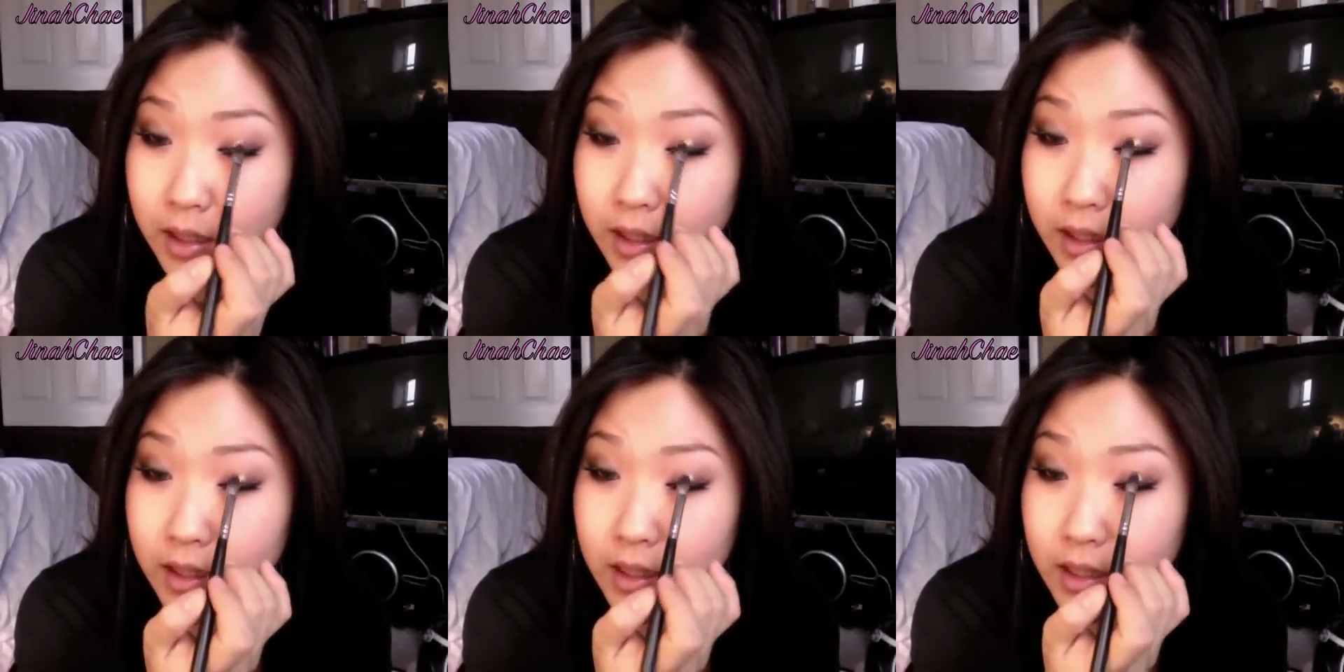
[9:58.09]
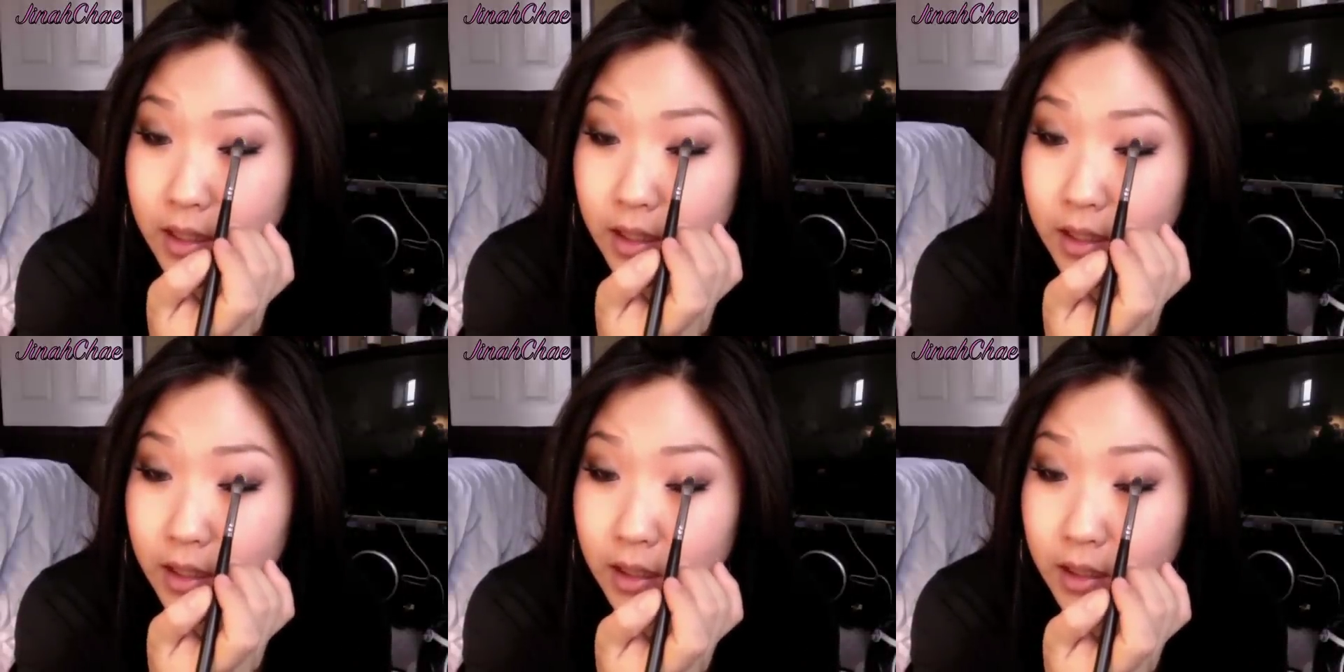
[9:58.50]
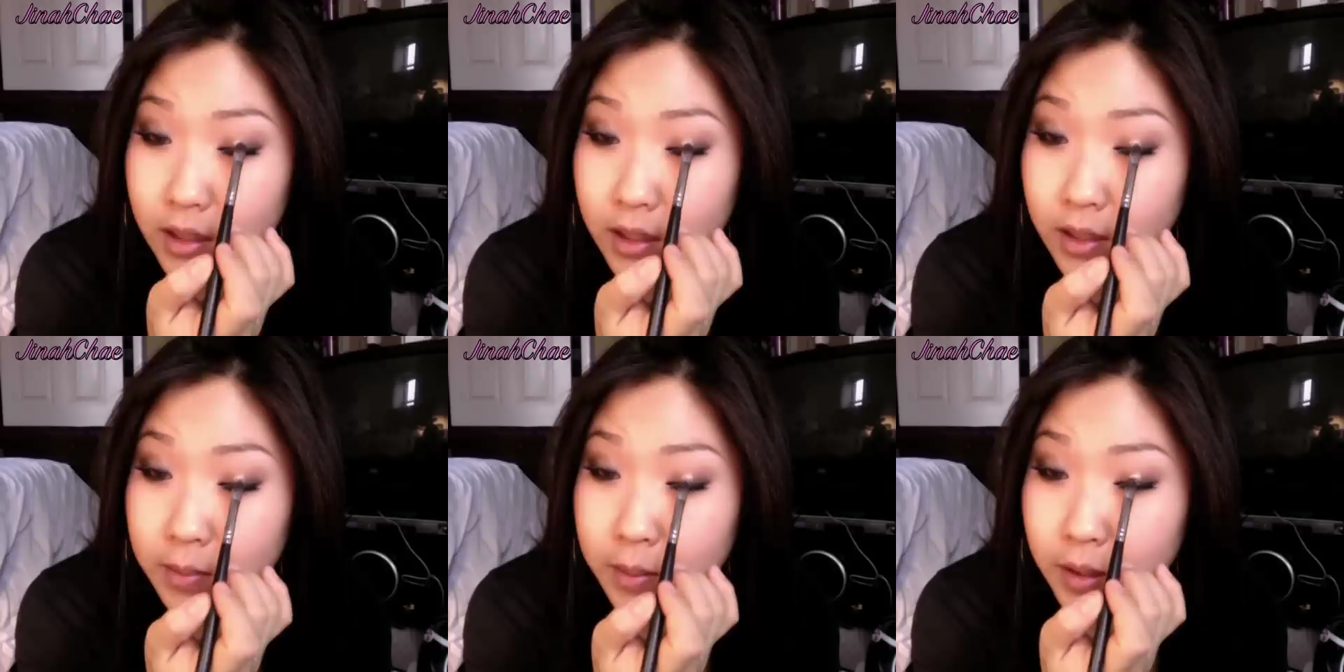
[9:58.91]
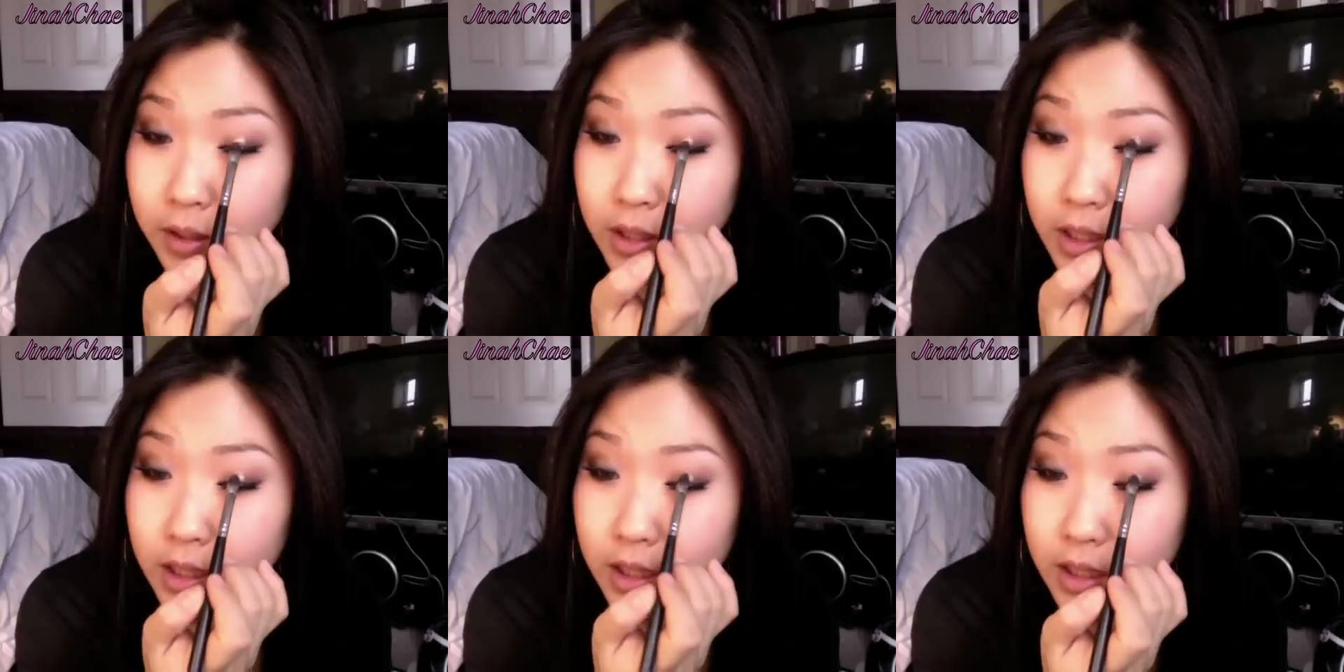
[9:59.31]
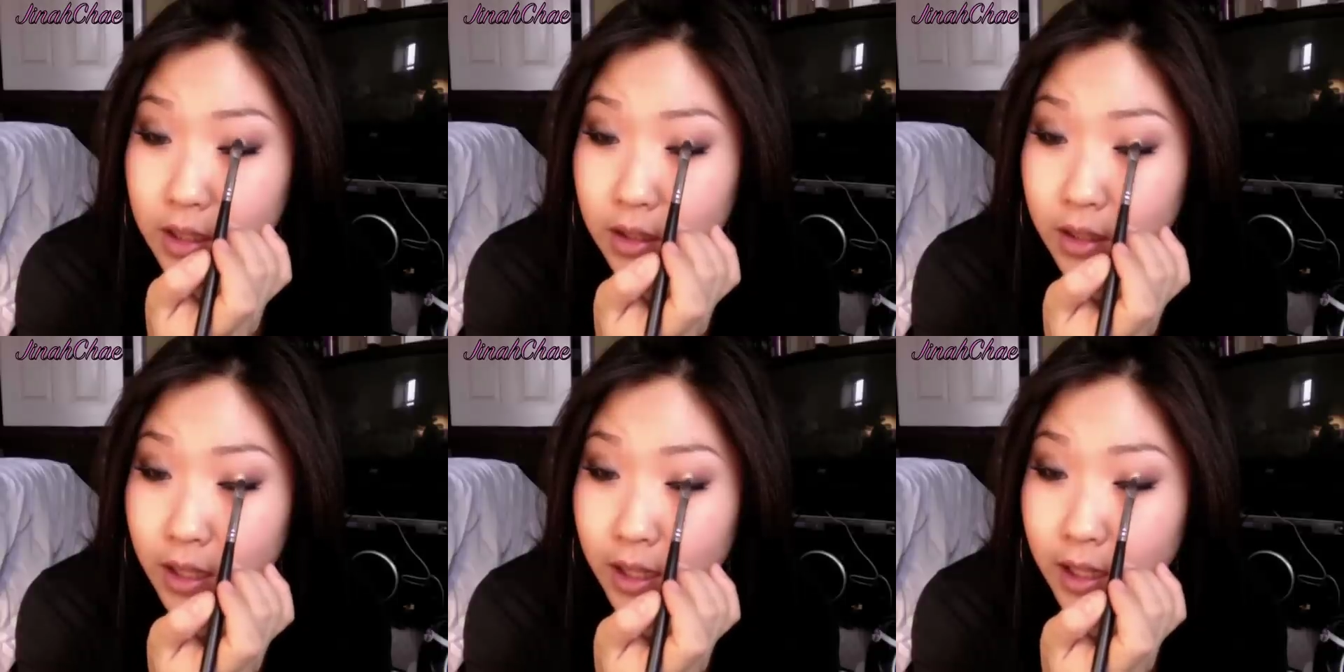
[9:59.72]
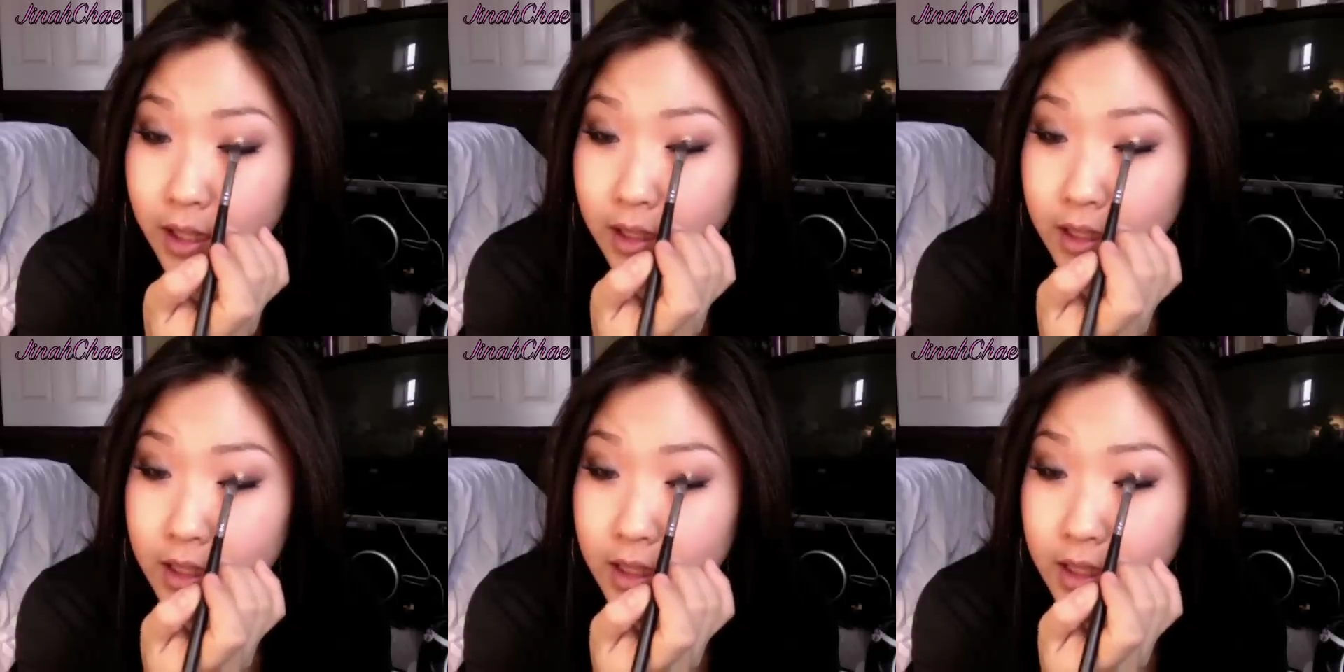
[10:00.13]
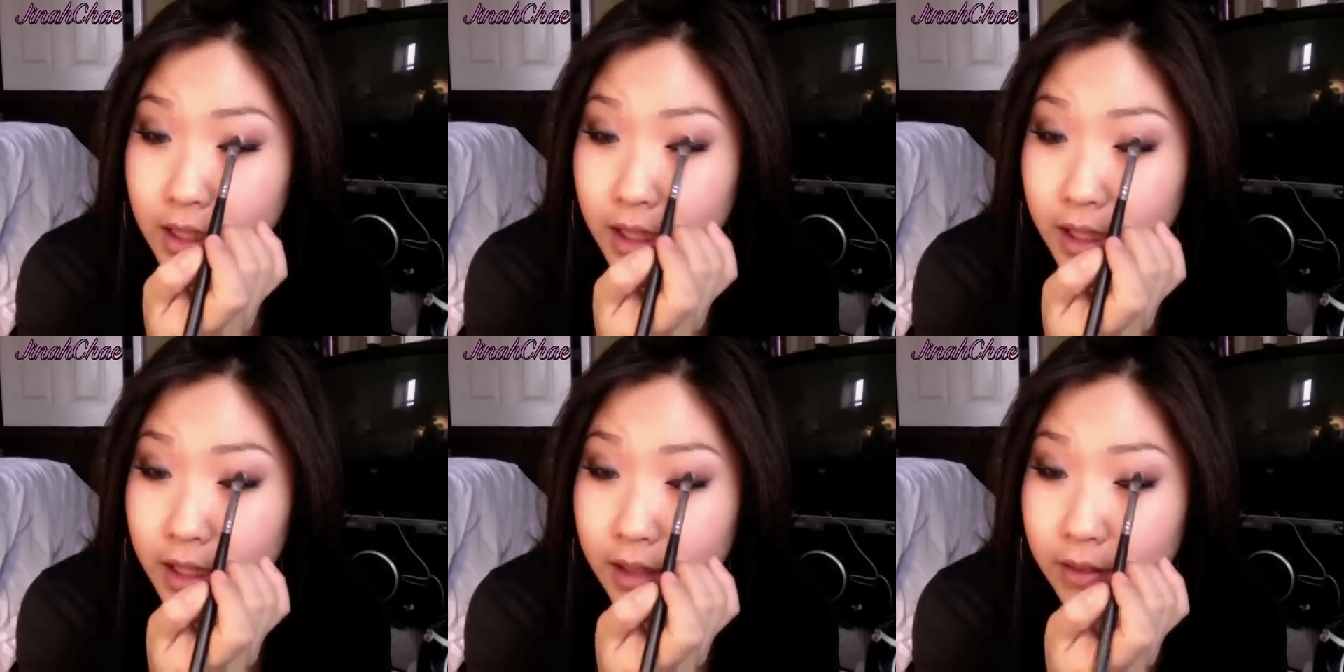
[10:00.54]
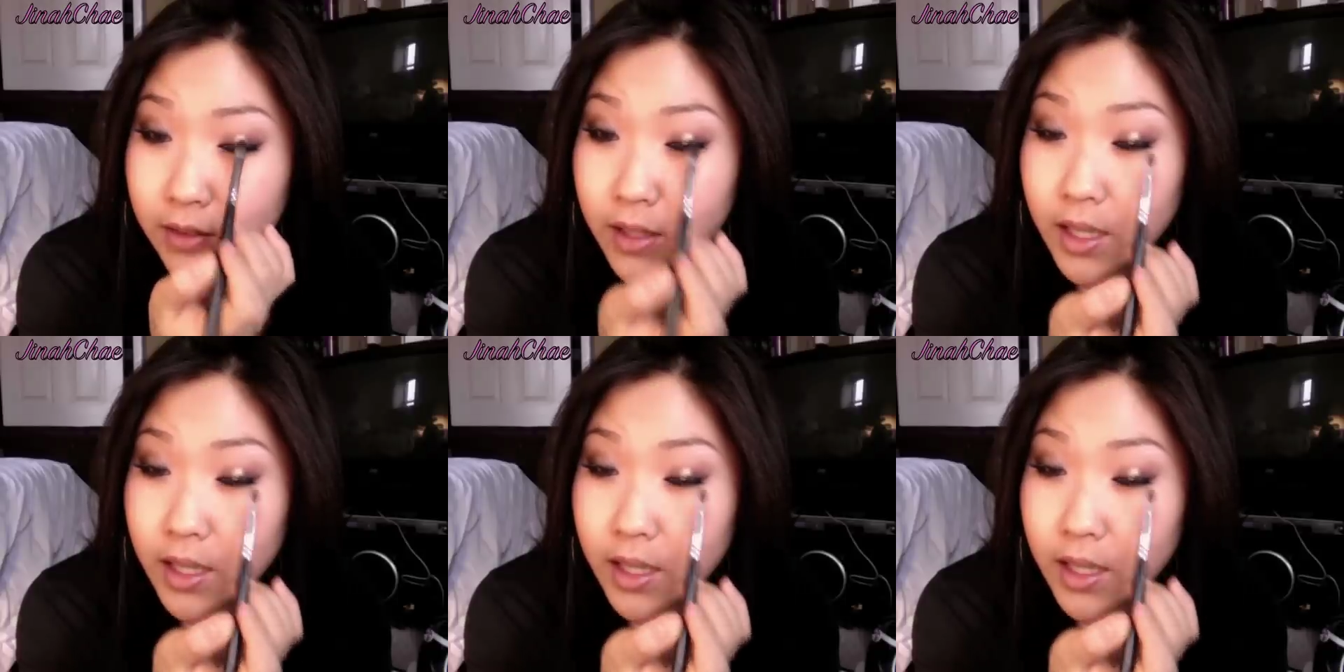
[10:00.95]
in a circular motion so that it just kind of